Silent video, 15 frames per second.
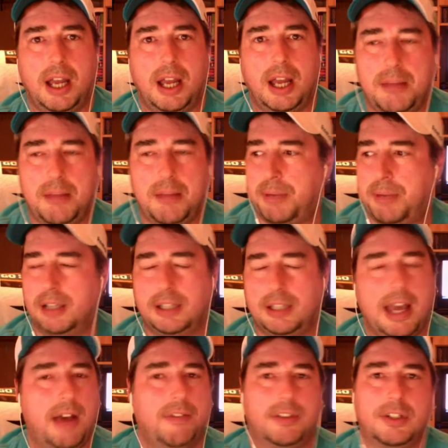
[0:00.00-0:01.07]
and barely
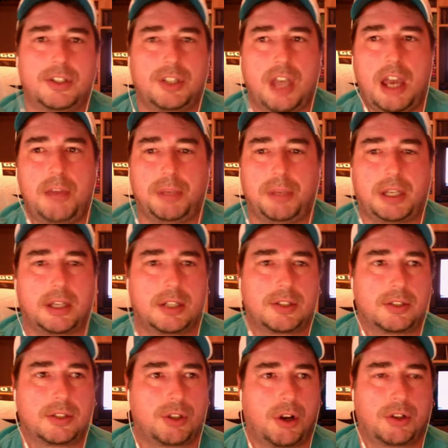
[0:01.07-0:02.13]
having to skate because
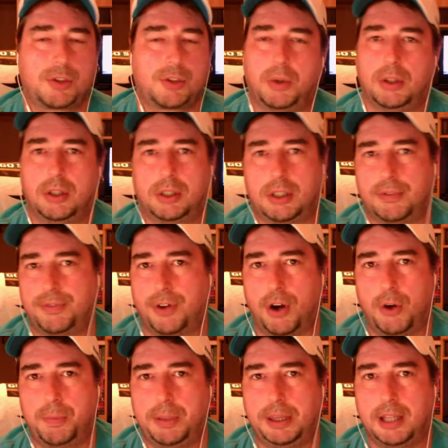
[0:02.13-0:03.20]
the Sharks weren't looking for
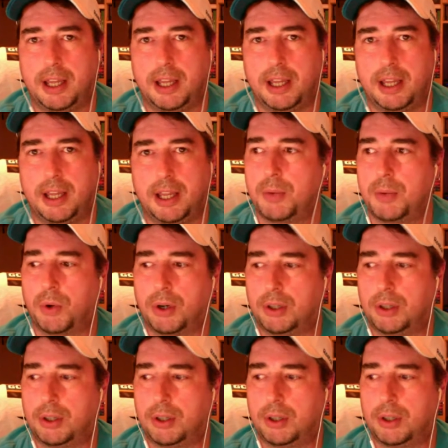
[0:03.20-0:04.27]
open lanes. They
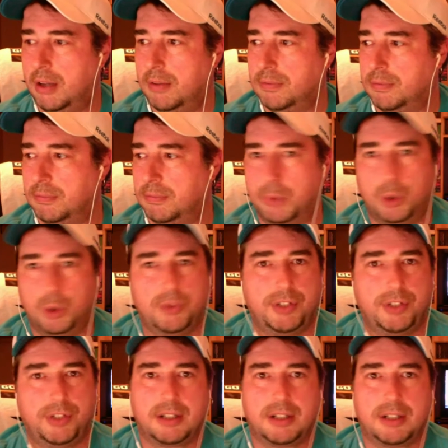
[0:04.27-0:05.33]
weren't
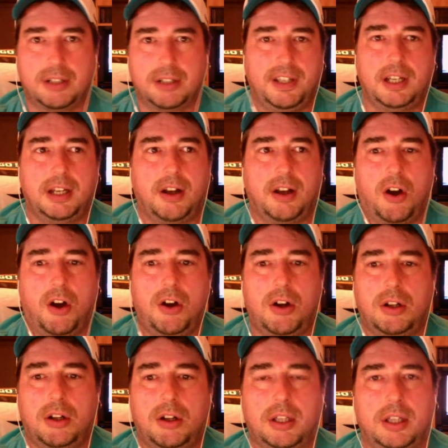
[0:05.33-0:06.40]
moving their feet at
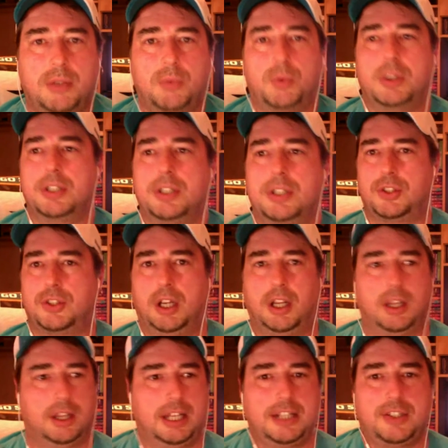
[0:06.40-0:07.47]
all. It was,
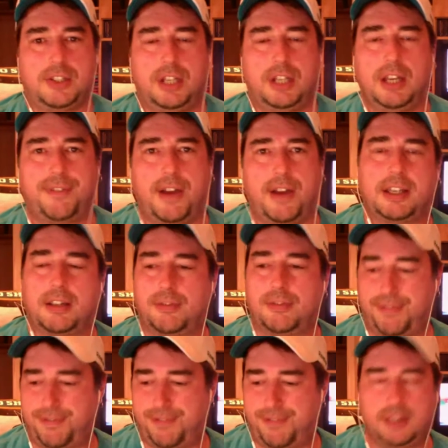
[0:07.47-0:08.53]
let's see if I can
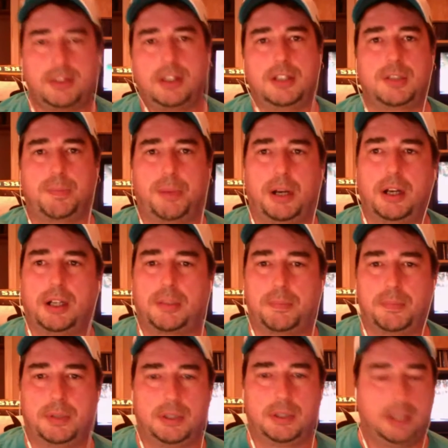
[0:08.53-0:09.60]
fit this puck,
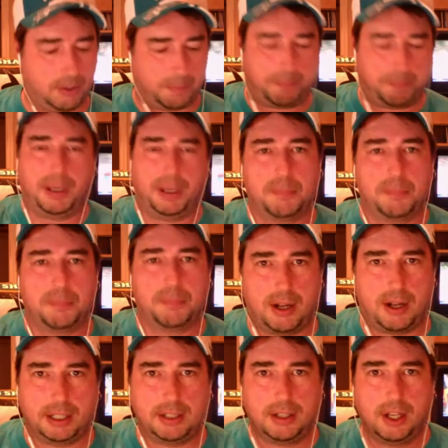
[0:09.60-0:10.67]
either
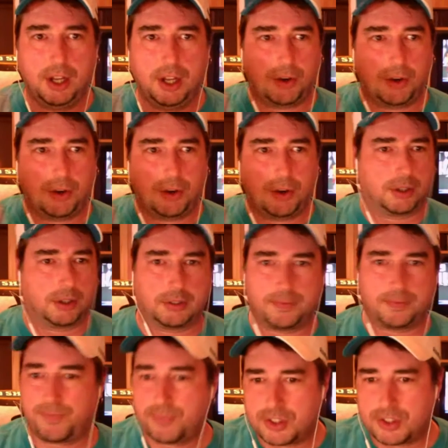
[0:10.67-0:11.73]
pinball it or
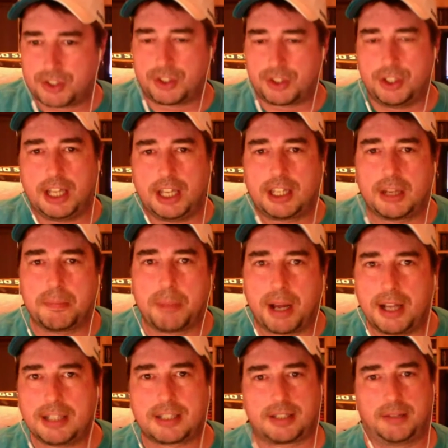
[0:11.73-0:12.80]
sneak it
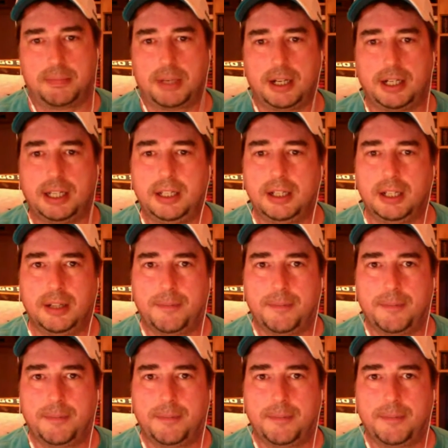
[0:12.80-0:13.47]
by somebody.